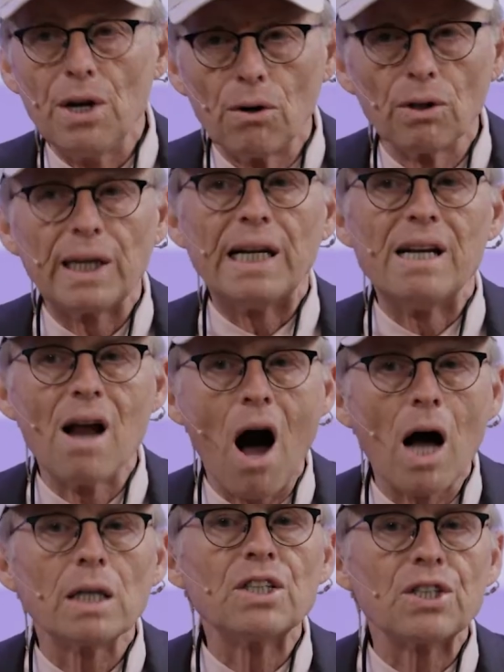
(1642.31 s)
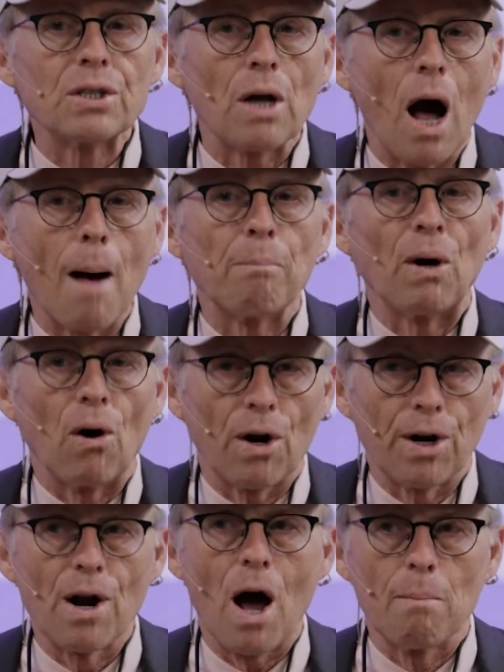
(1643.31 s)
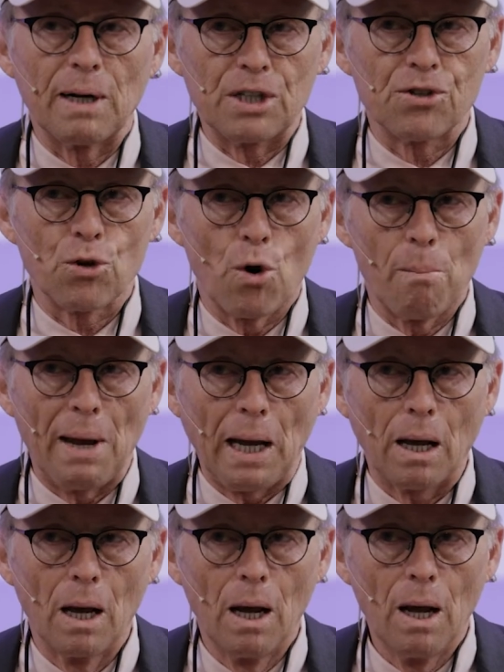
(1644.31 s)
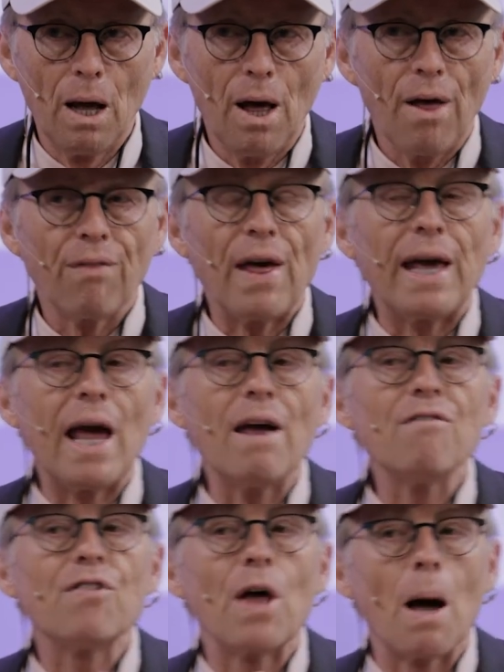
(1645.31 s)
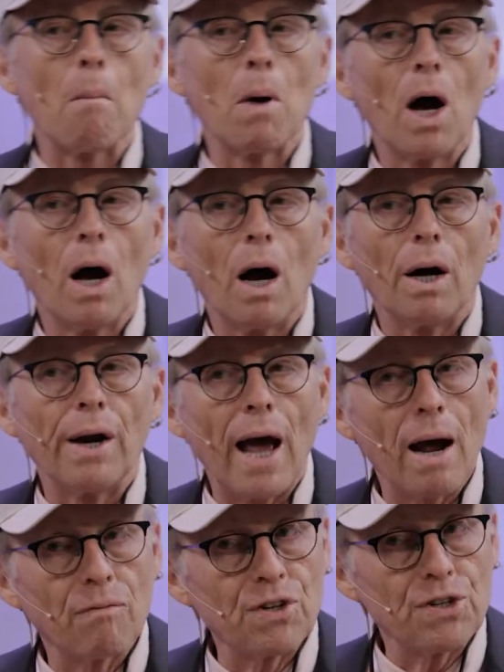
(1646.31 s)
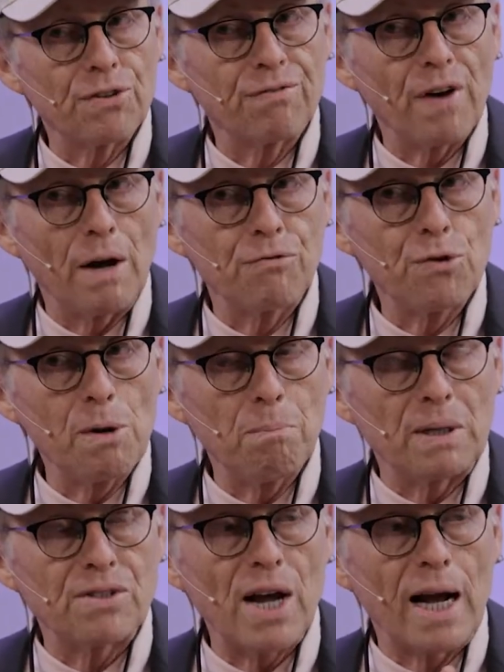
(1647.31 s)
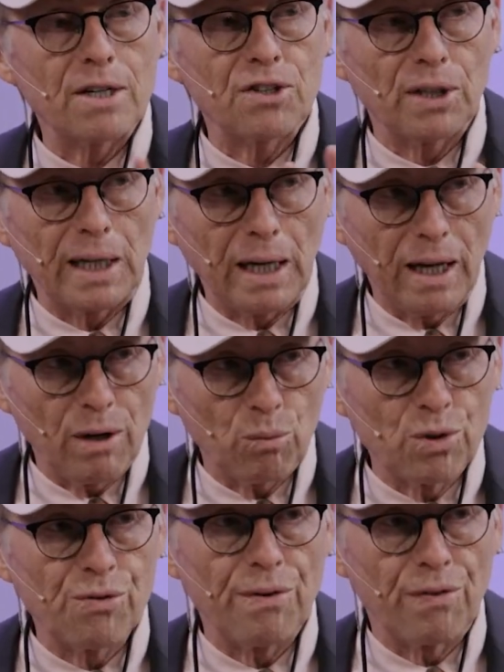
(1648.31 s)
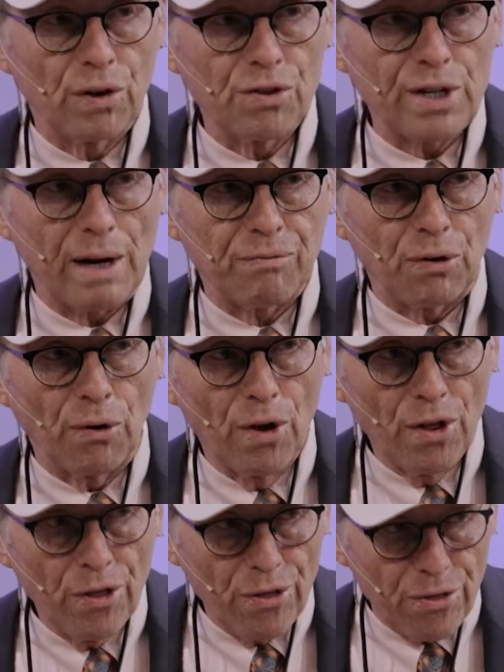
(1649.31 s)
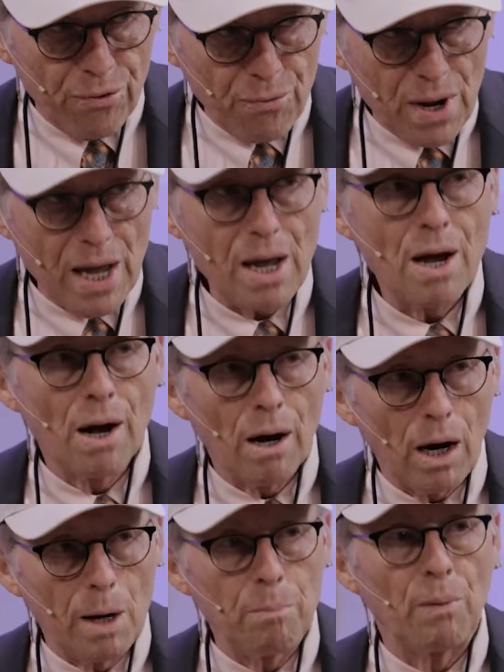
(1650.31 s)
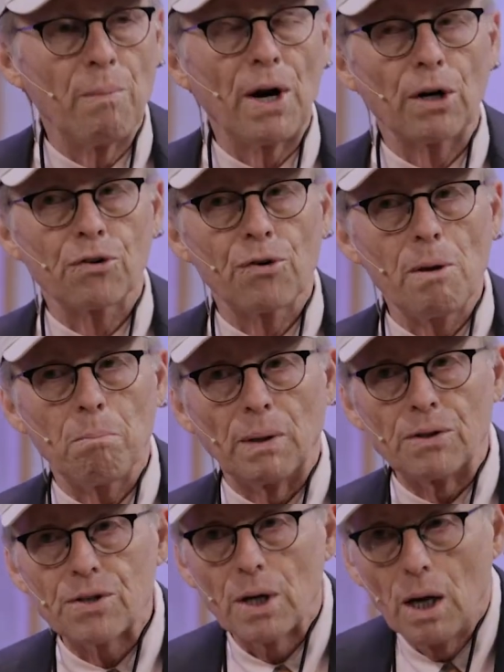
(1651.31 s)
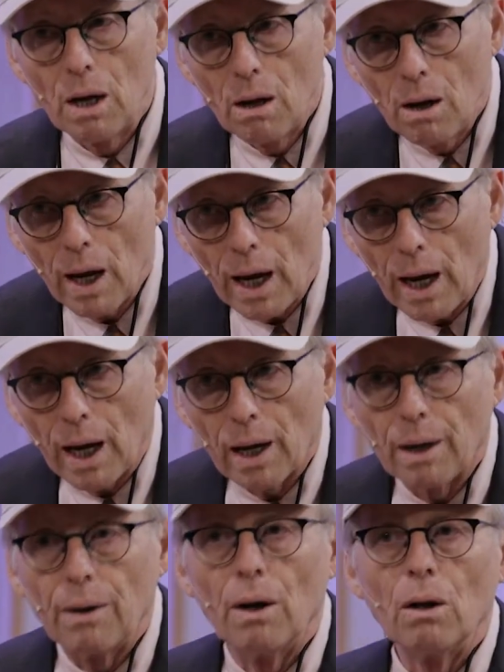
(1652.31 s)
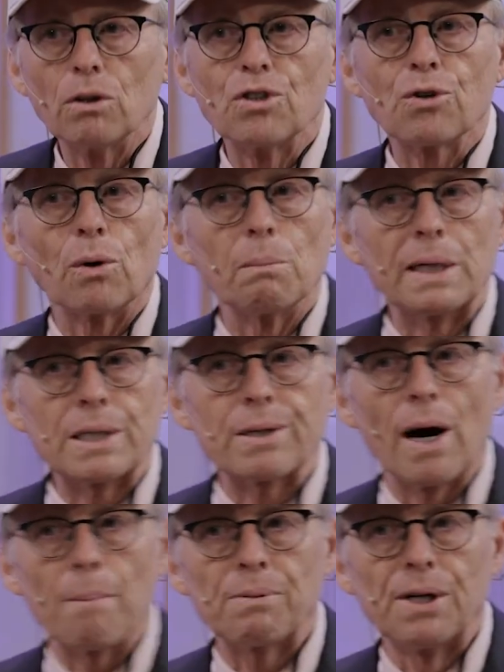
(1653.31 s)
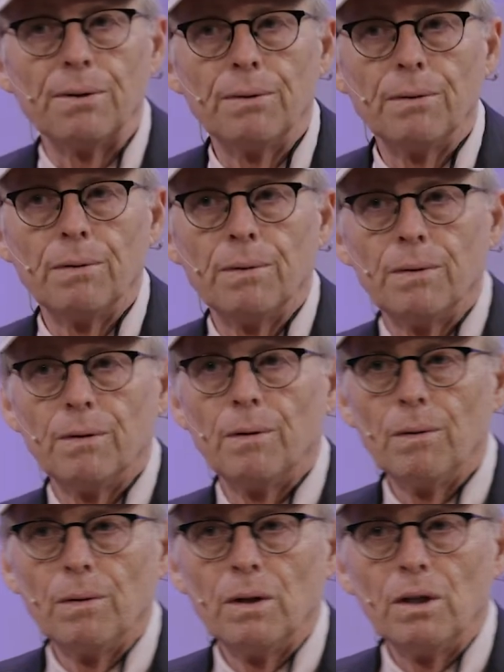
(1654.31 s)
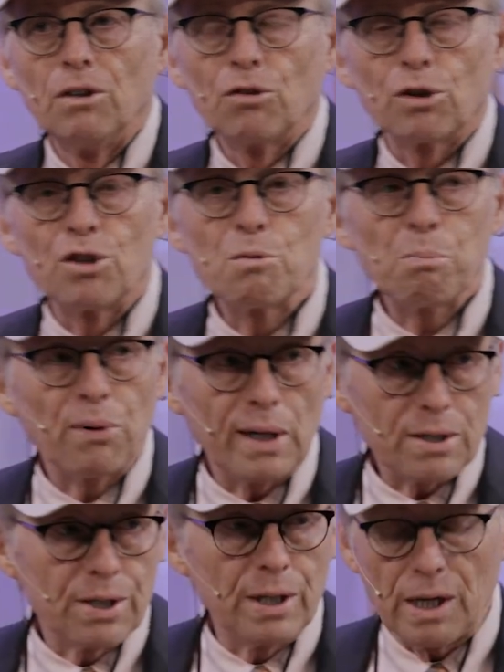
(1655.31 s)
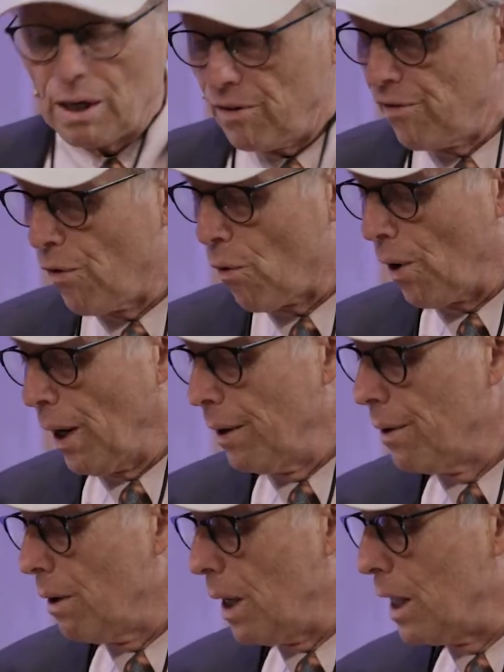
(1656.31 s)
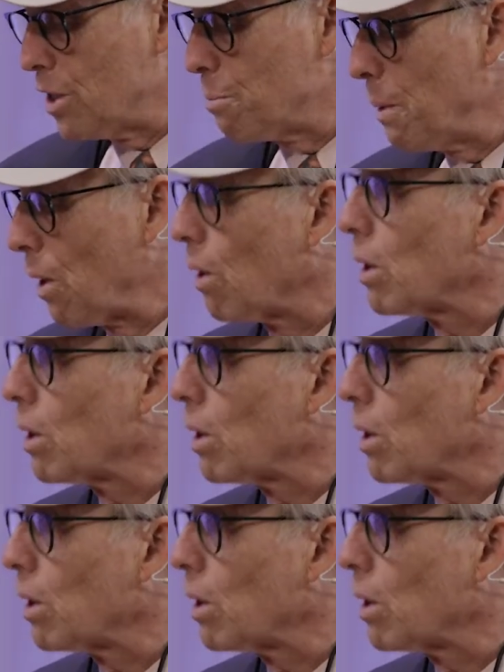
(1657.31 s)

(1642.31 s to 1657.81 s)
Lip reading: nearly nonstop autonomic storming. They gave them an average of 5 treatments. Actually, it was reversed after 3 hyperbaric treatments, and the storming stopped. So there's precedent for it, and it's been